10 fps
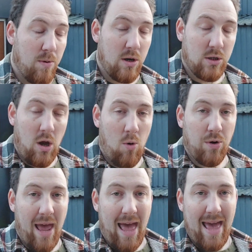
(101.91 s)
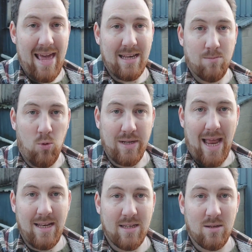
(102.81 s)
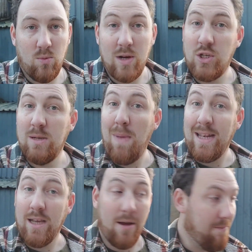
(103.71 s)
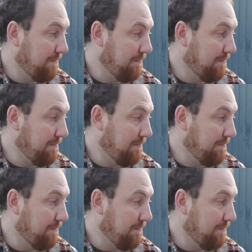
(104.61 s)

because colder air is more dense, which is better.